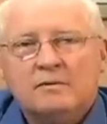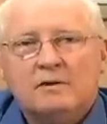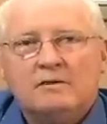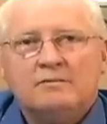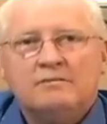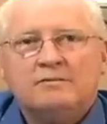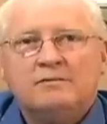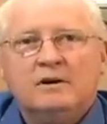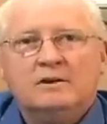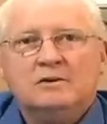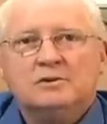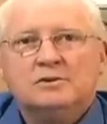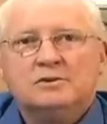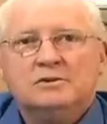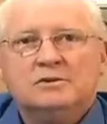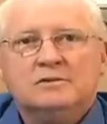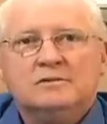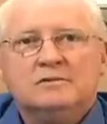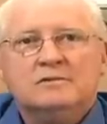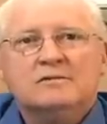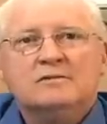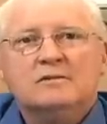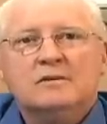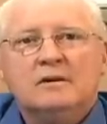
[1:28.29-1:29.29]

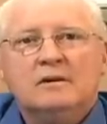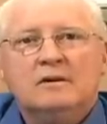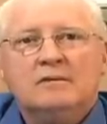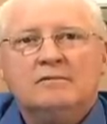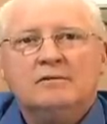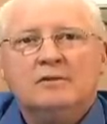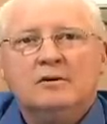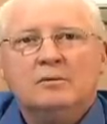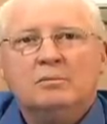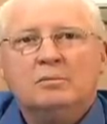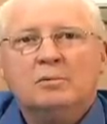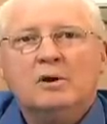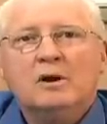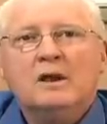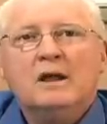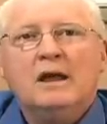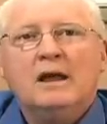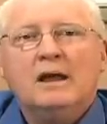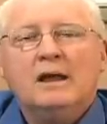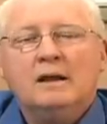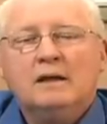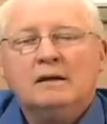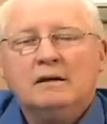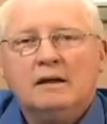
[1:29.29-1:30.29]
functions of their
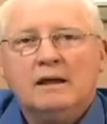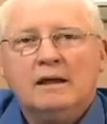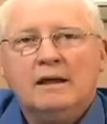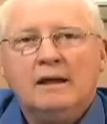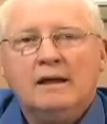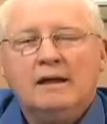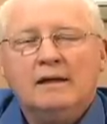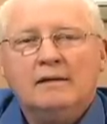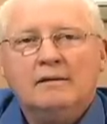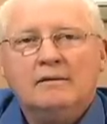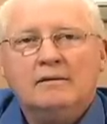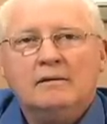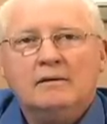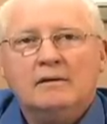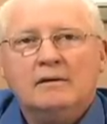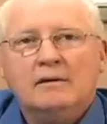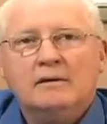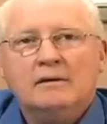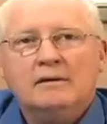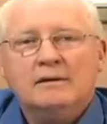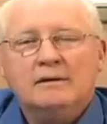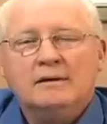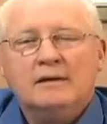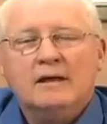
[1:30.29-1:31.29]
brain
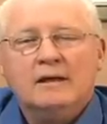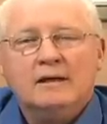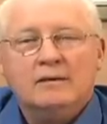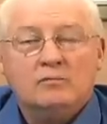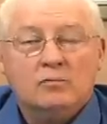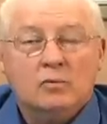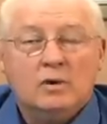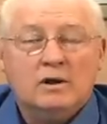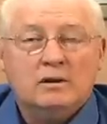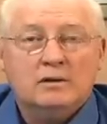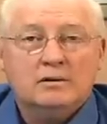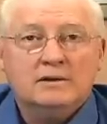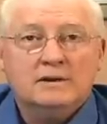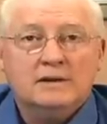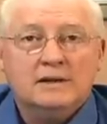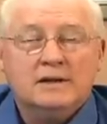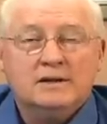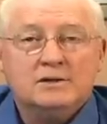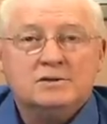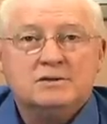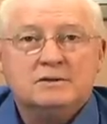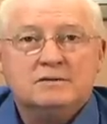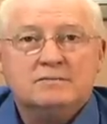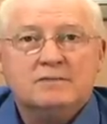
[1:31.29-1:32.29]
and while they're
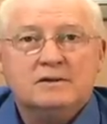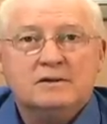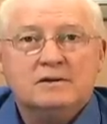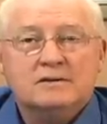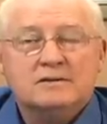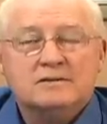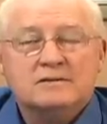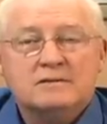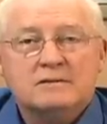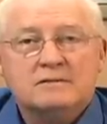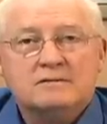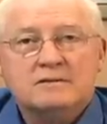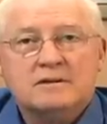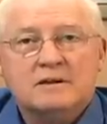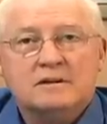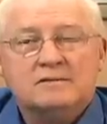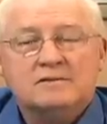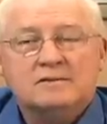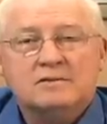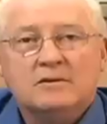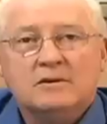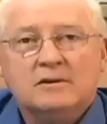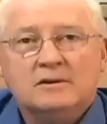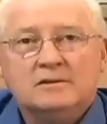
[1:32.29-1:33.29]
engaged in various
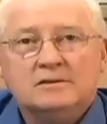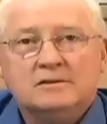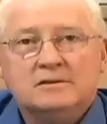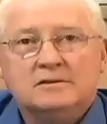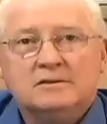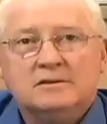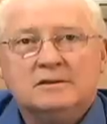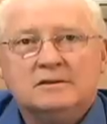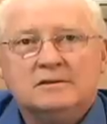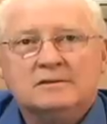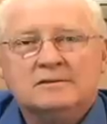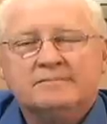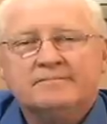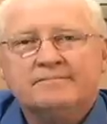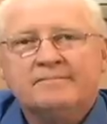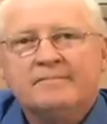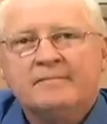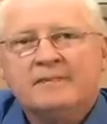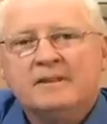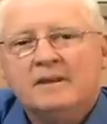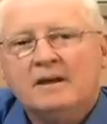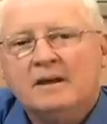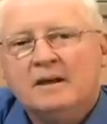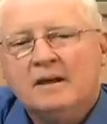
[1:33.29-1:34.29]
states of consciousness.
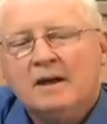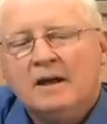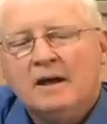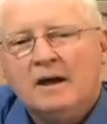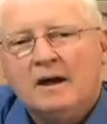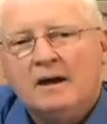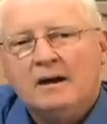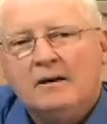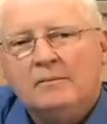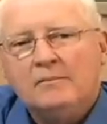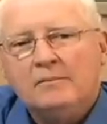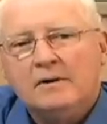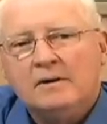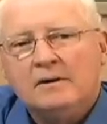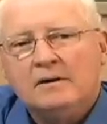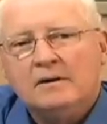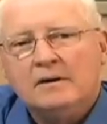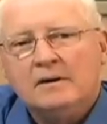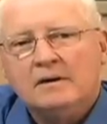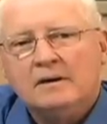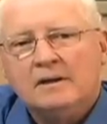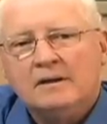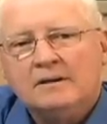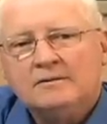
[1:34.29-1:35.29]

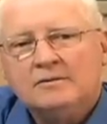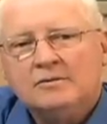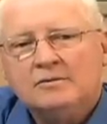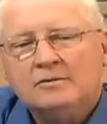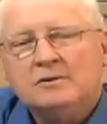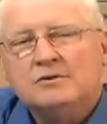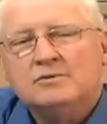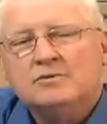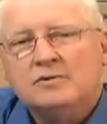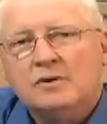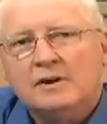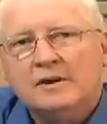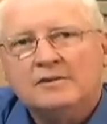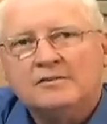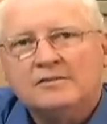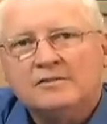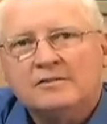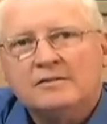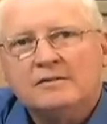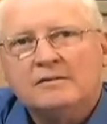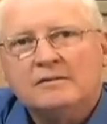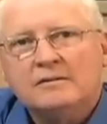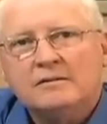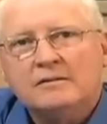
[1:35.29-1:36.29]
I'd like to
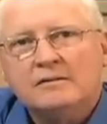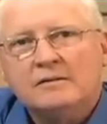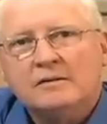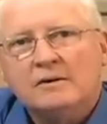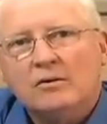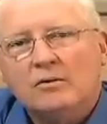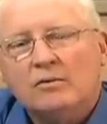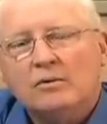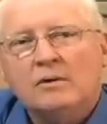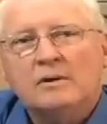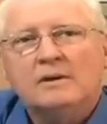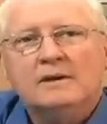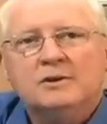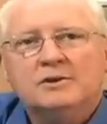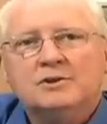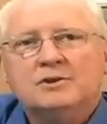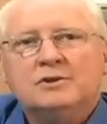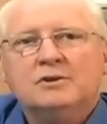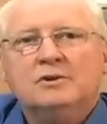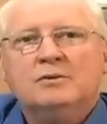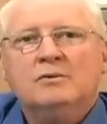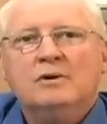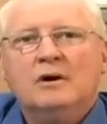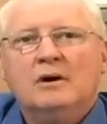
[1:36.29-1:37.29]
address the whole
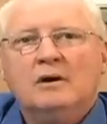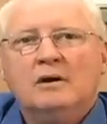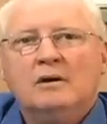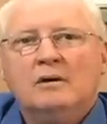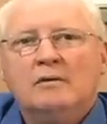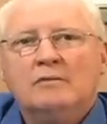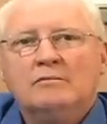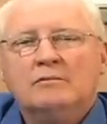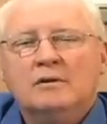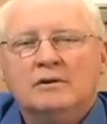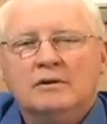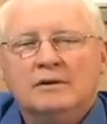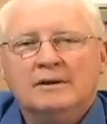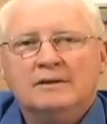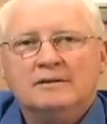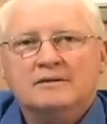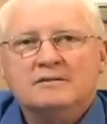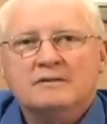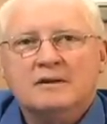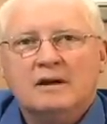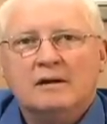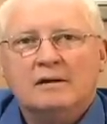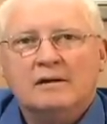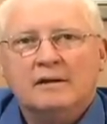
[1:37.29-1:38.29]
issue of learning
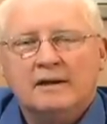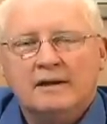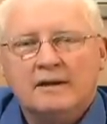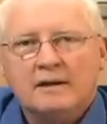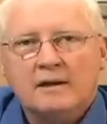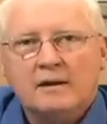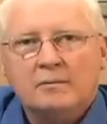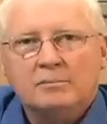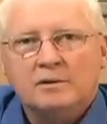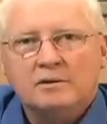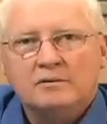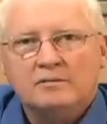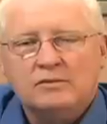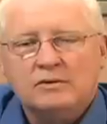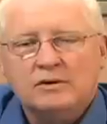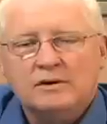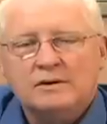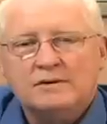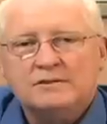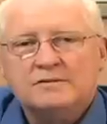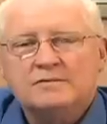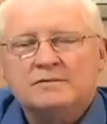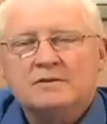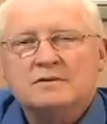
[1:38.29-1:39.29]
style in a couple of
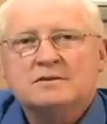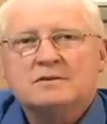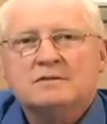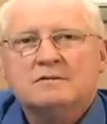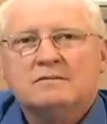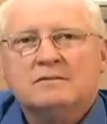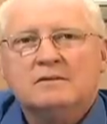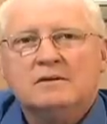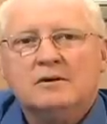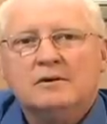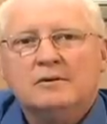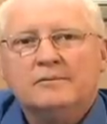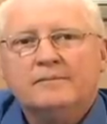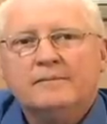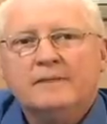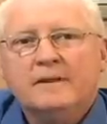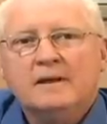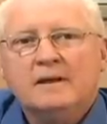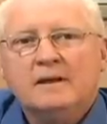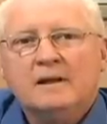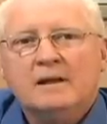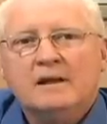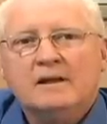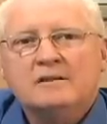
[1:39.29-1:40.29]
ways. First of all,
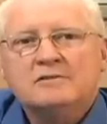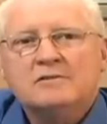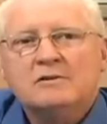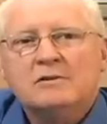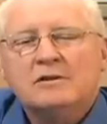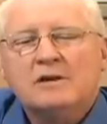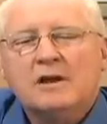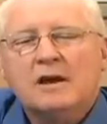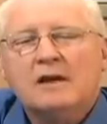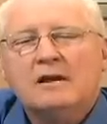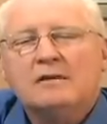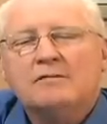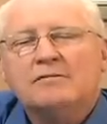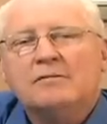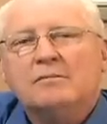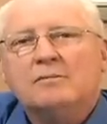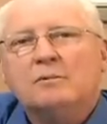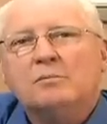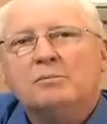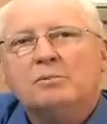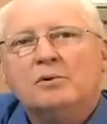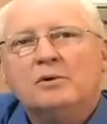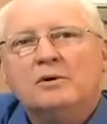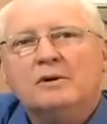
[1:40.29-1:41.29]
let's look at it from
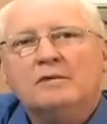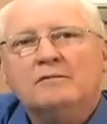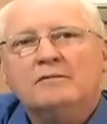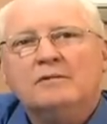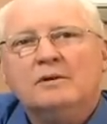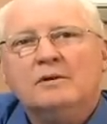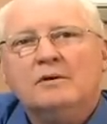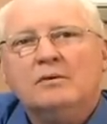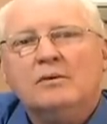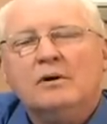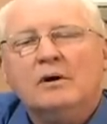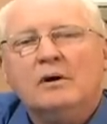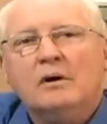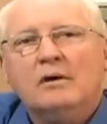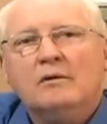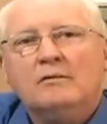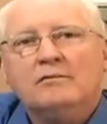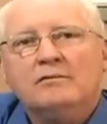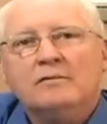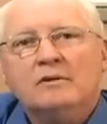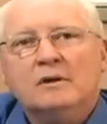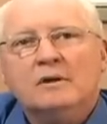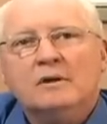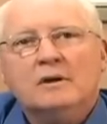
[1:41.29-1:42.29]
the point of view
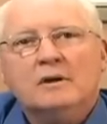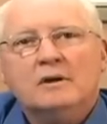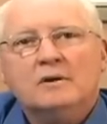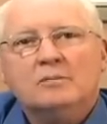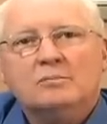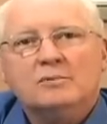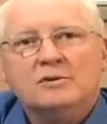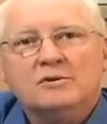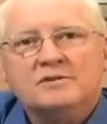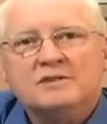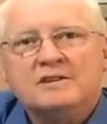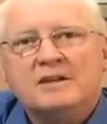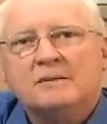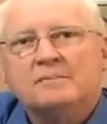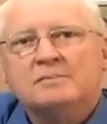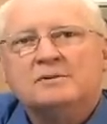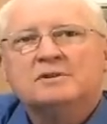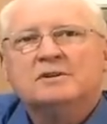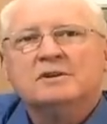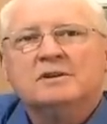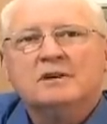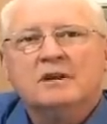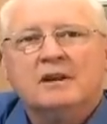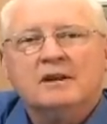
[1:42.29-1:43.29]
of
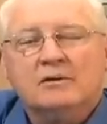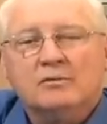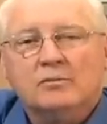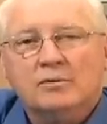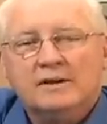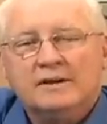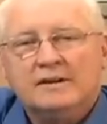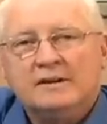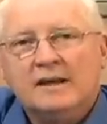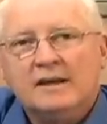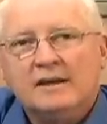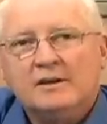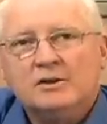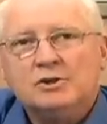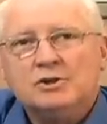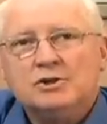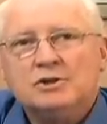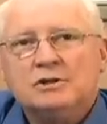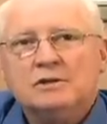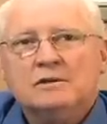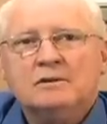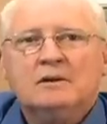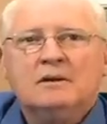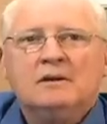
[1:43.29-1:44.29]
perception and
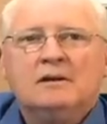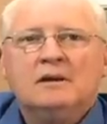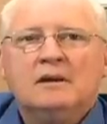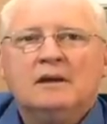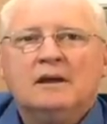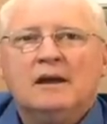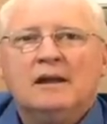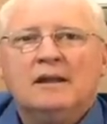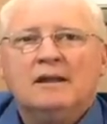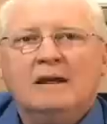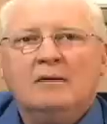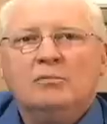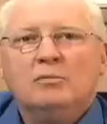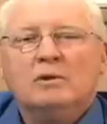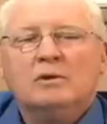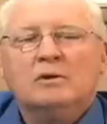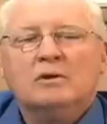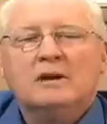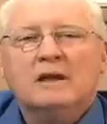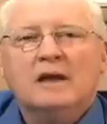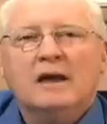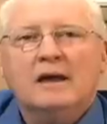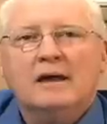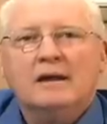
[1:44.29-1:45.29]
retention, and then we'll
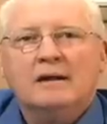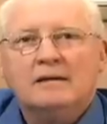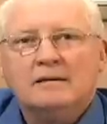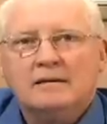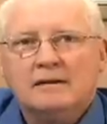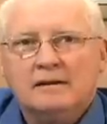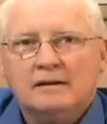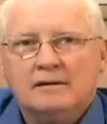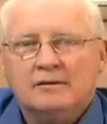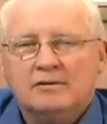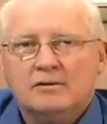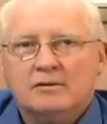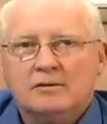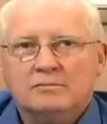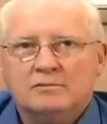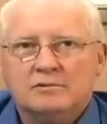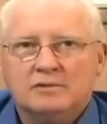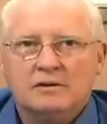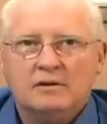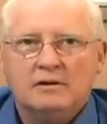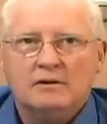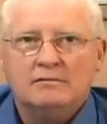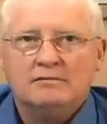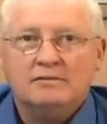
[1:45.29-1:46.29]
look at it in terms
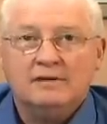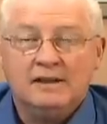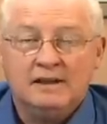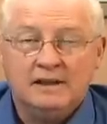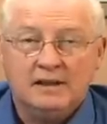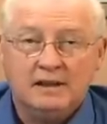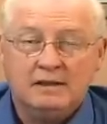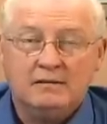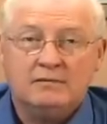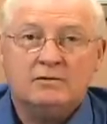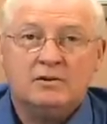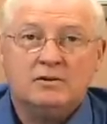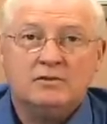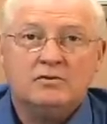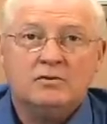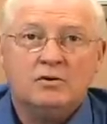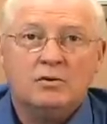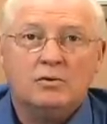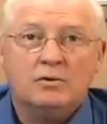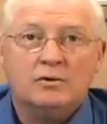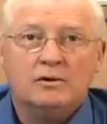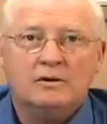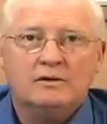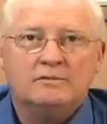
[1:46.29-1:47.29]
of an
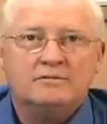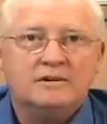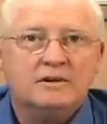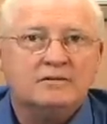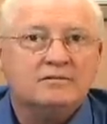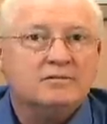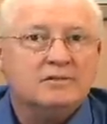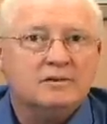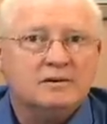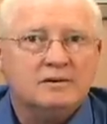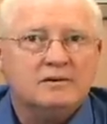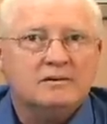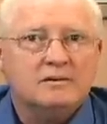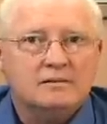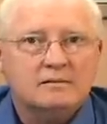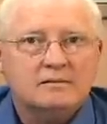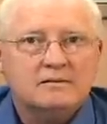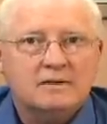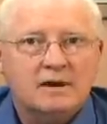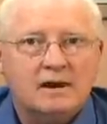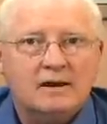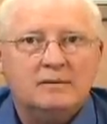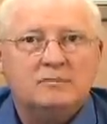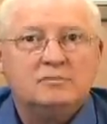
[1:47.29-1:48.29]
inventory of different
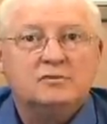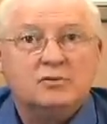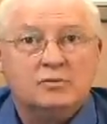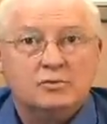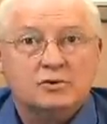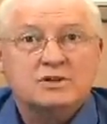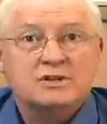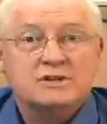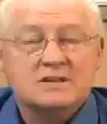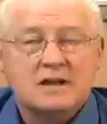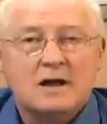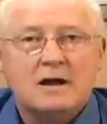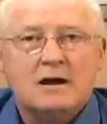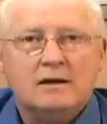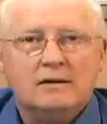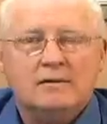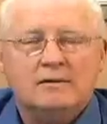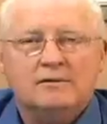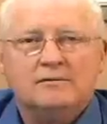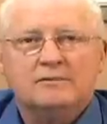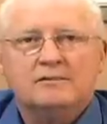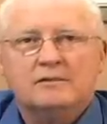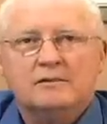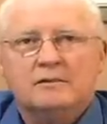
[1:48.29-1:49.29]
types or
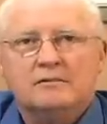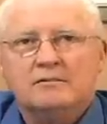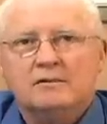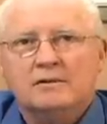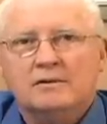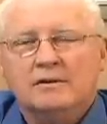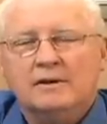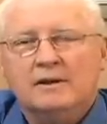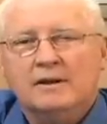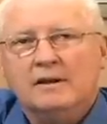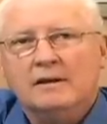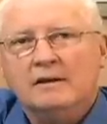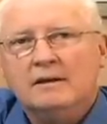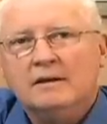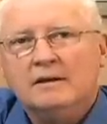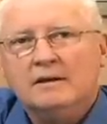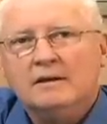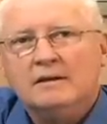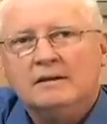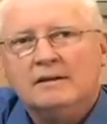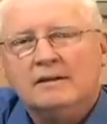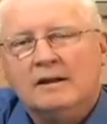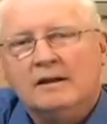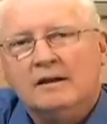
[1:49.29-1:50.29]
styles of learning
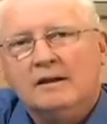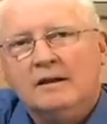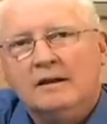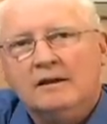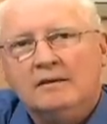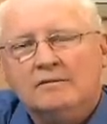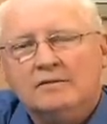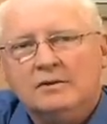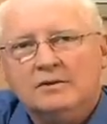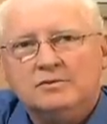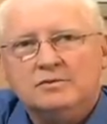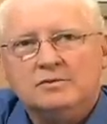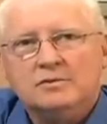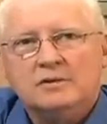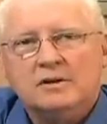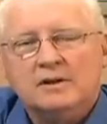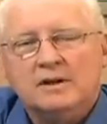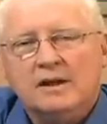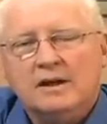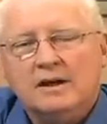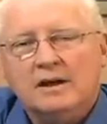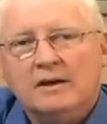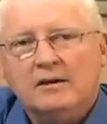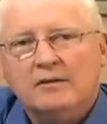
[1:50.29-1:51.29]
that an individual
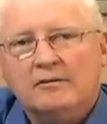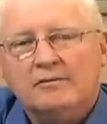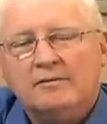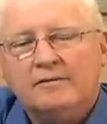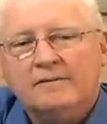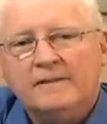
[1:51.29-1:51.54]
can have.